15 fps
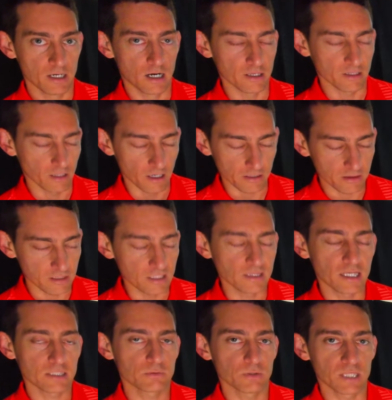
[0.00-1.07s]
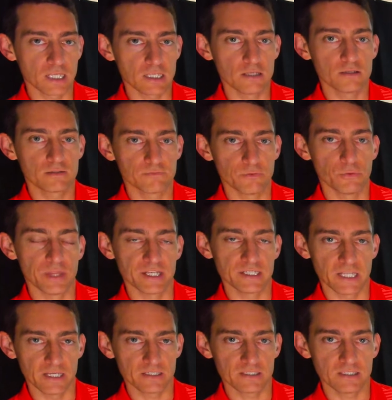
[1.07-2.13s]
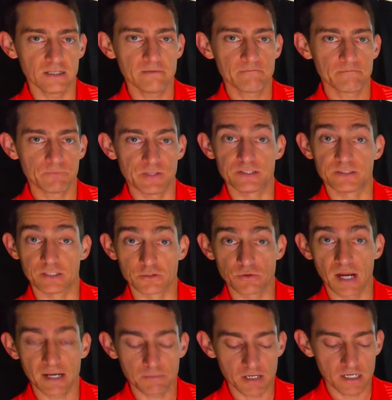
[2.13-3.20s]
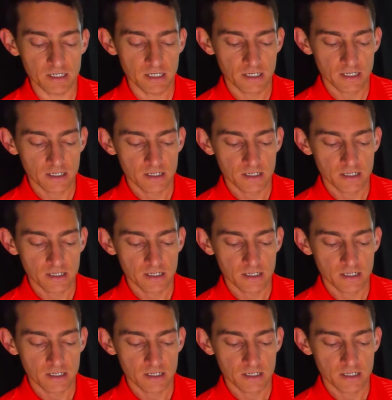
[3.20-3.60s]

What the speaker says: I think that's what they use for their testing, is the TrackMan.